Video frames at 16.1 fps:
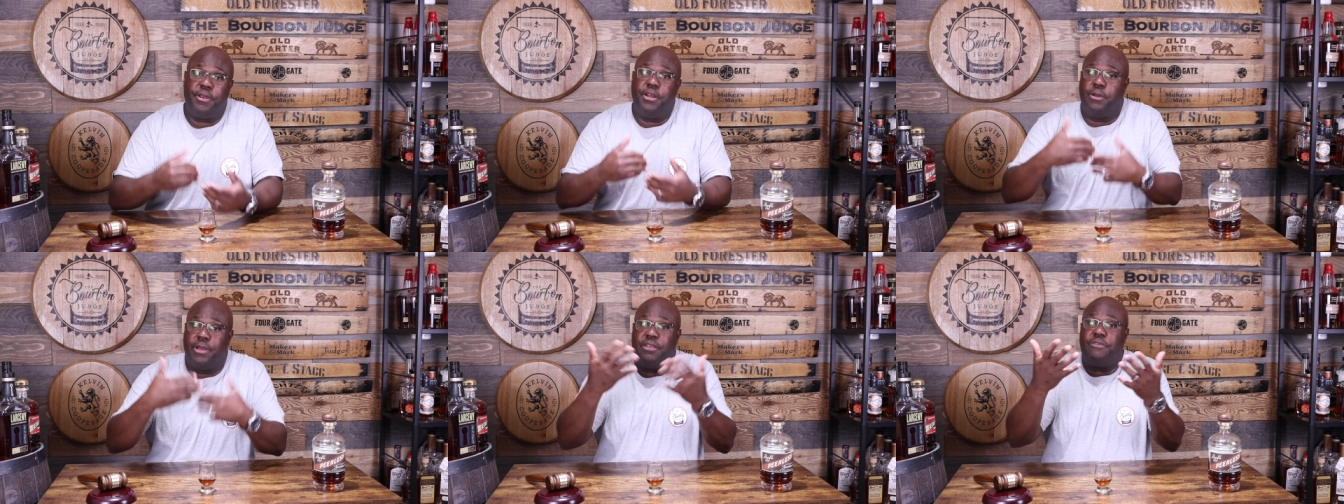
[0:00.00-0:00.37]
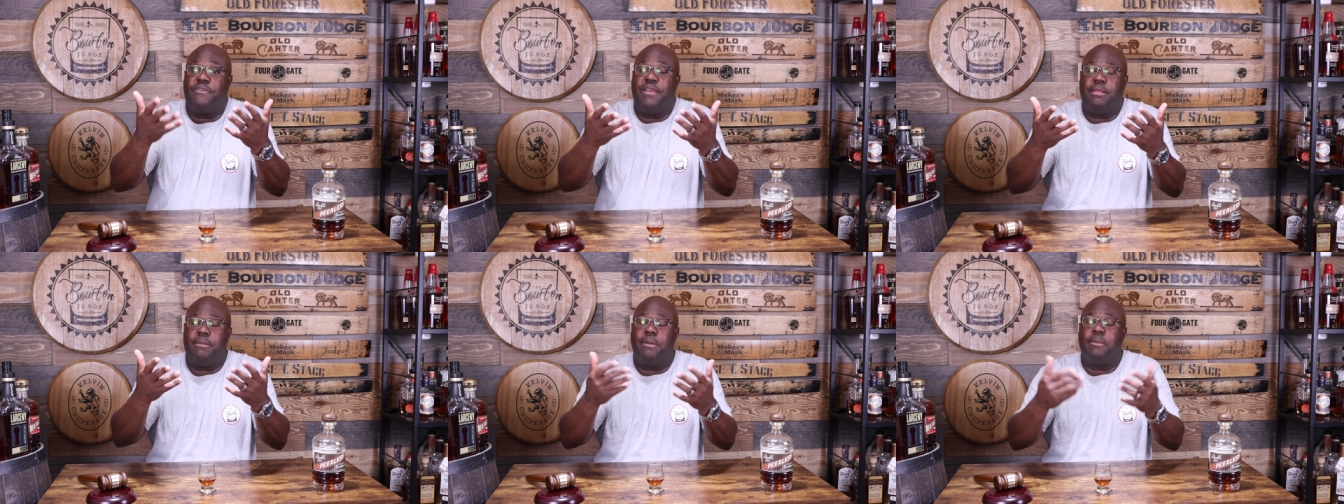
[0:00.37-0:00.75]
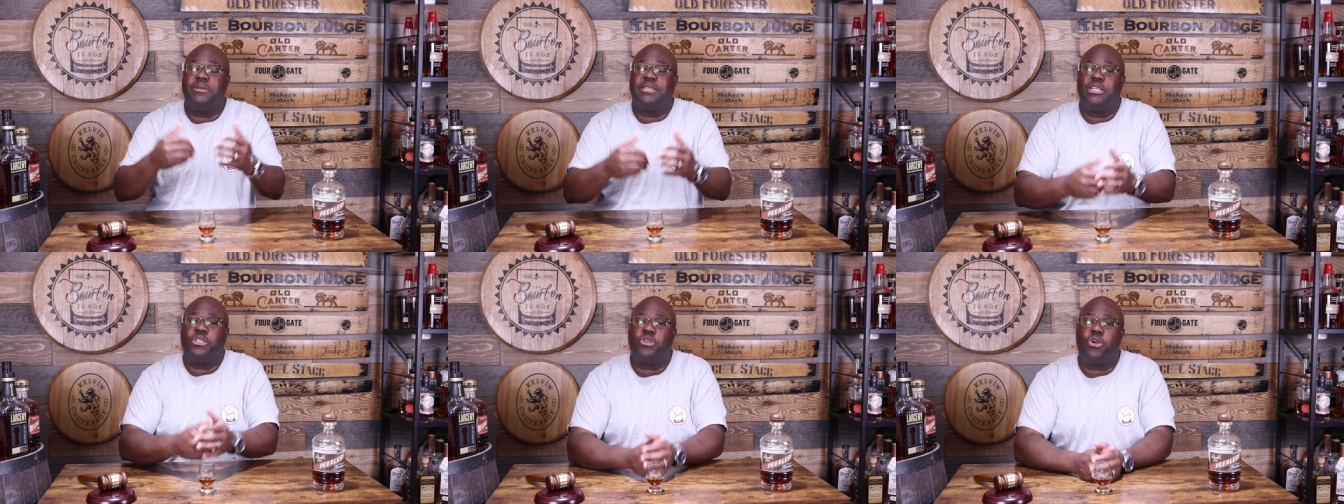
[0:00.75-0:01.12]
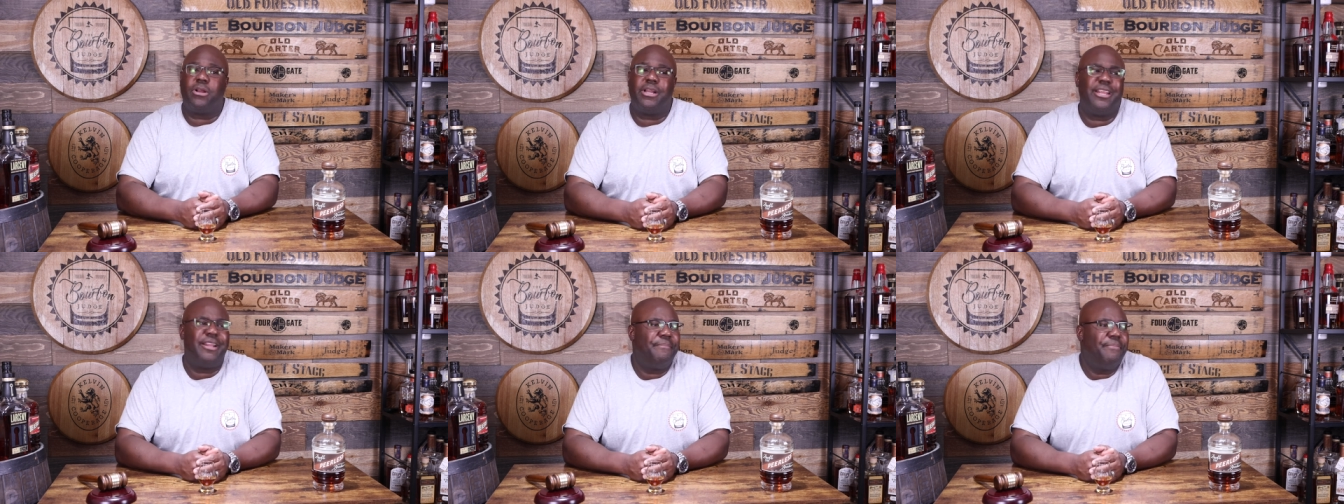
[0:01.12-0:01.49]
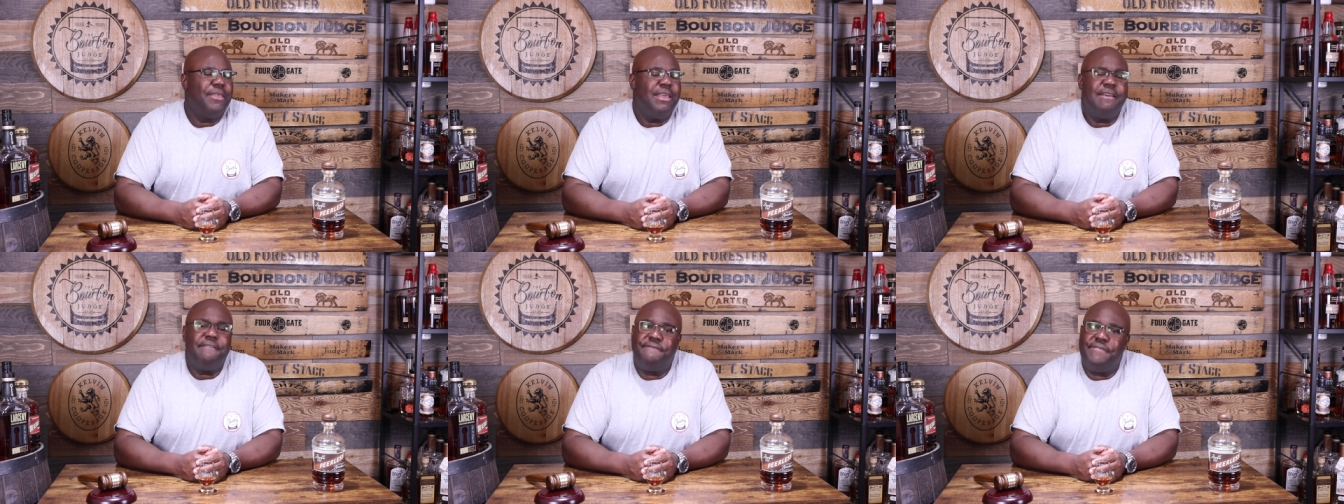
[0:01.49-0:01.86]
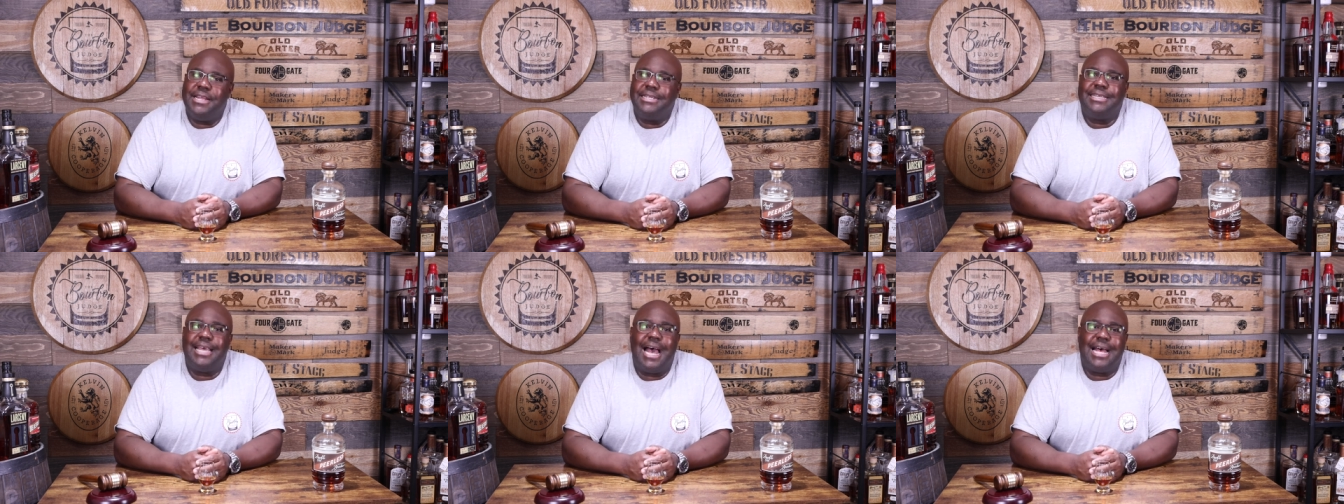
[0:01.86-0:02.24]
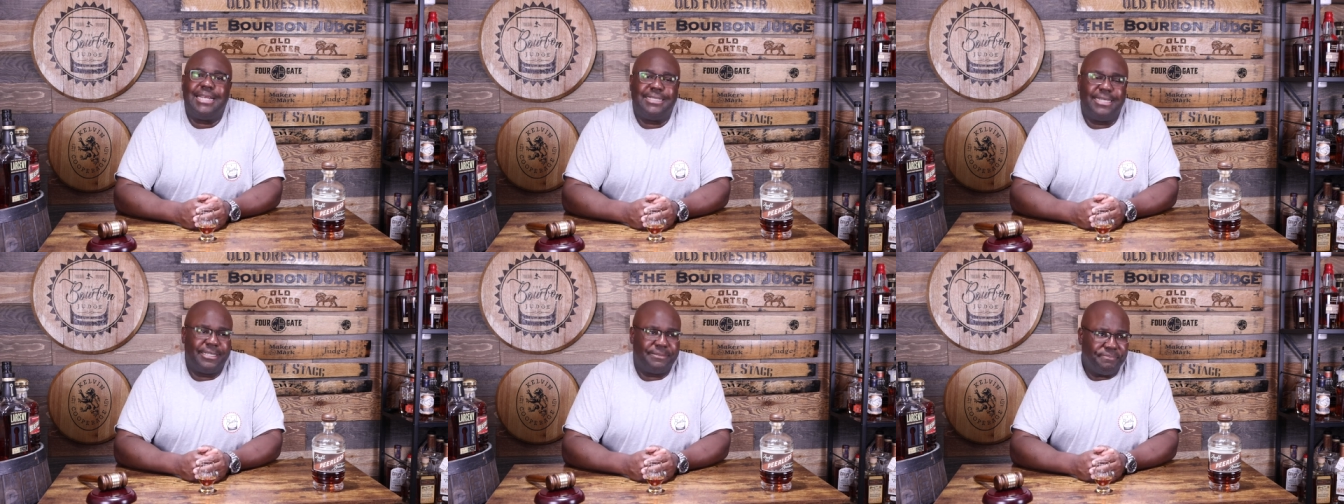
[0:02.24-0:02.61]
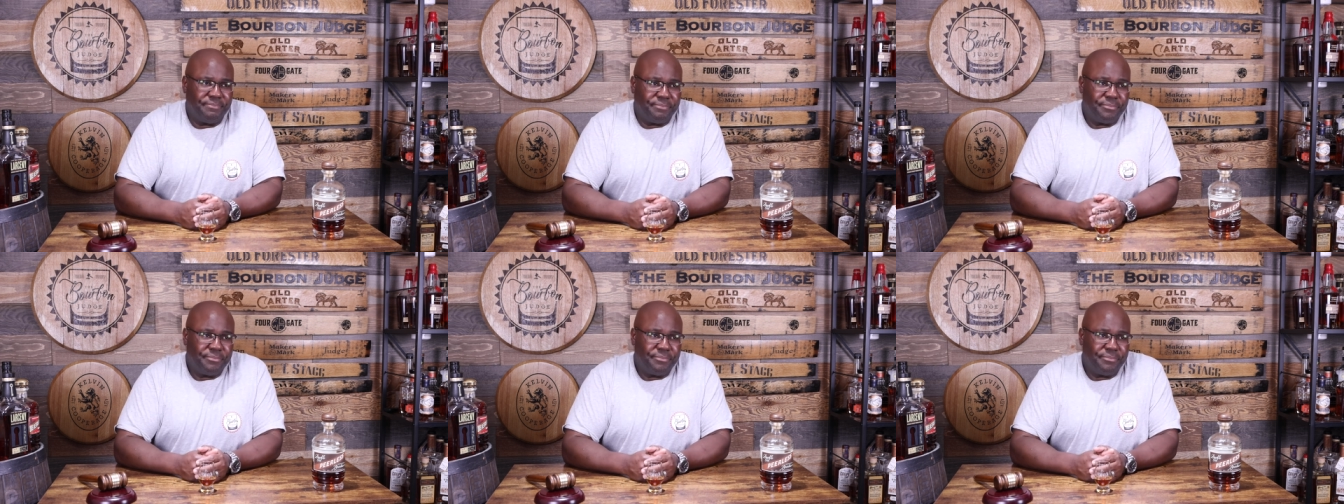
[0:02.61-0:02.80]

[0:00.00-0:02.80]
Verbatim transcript: you know, his family members that started it. Fantastic.